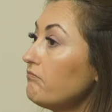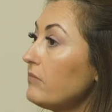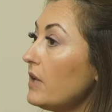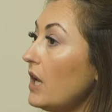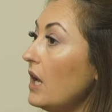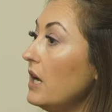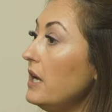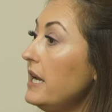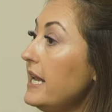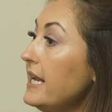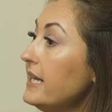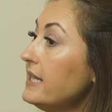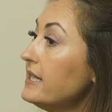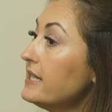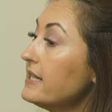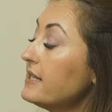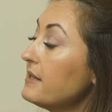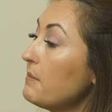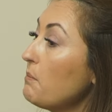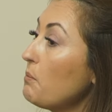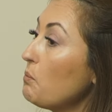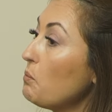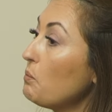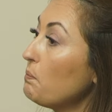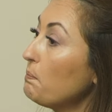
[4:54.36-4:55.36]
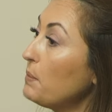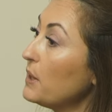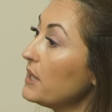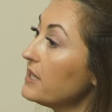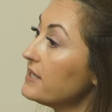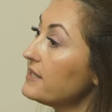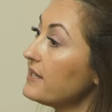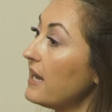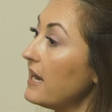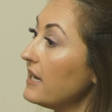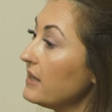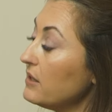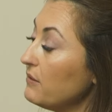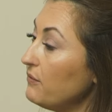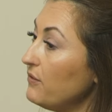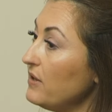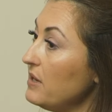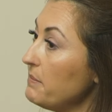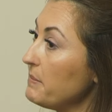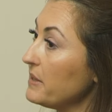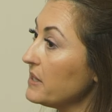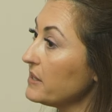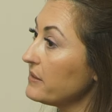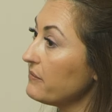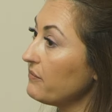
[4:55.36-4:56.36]
let's put aside the
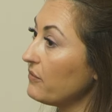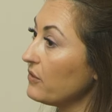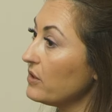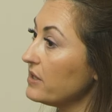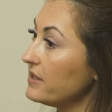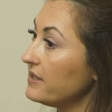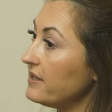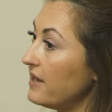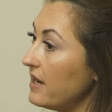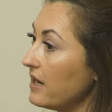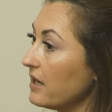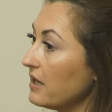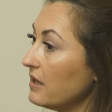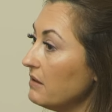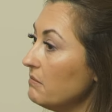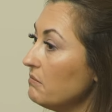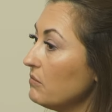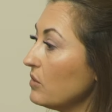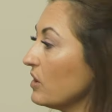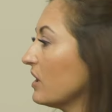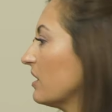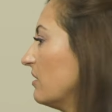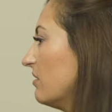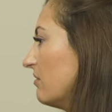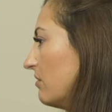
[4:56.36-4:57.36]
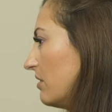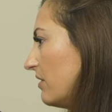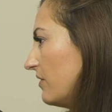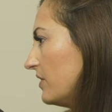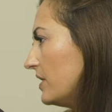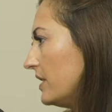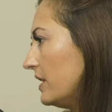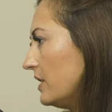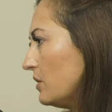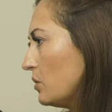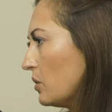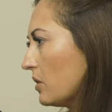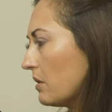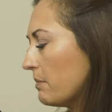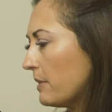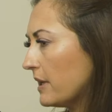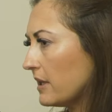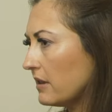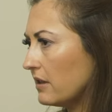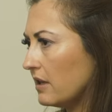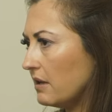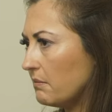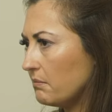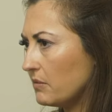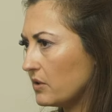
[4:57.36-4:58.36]
females for a second. We can obviously talk
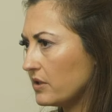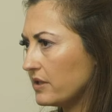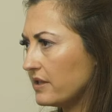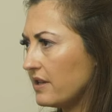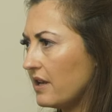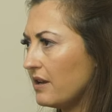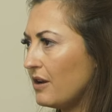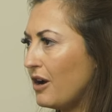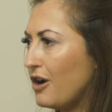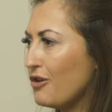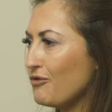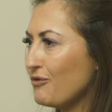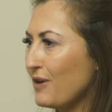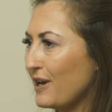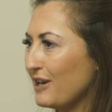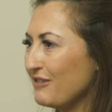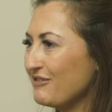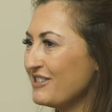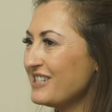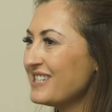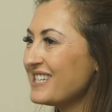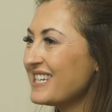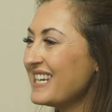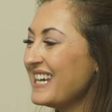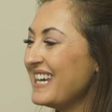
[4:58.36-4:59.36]
about them because they are relevant.